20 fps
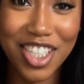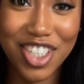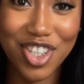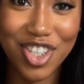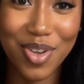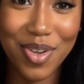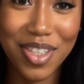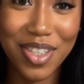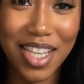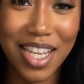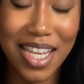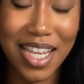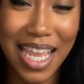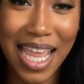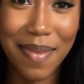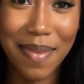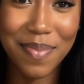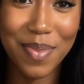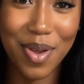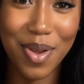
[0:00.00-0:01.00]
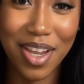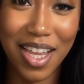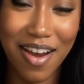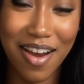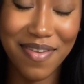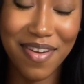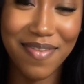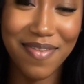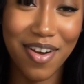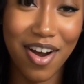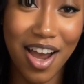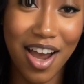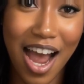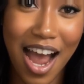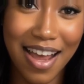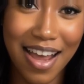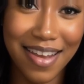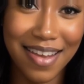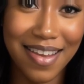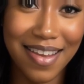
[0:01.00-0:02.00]
sure their names were never
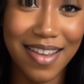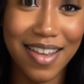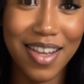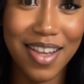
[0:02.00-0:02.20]
forgotten.